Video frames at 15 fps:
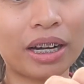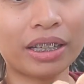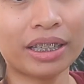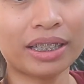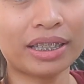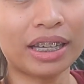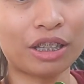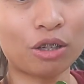
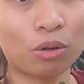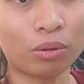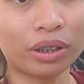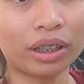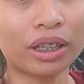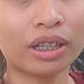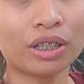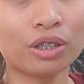is the node.
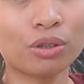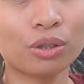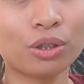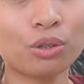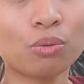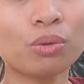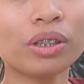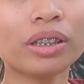So
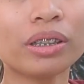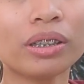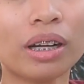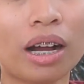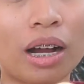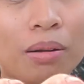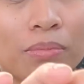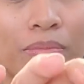you will
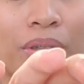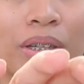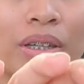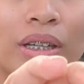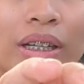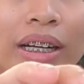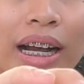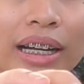
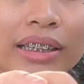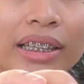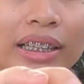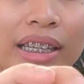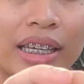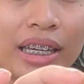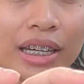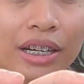cut it
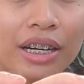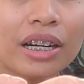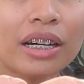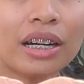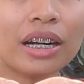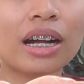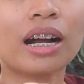here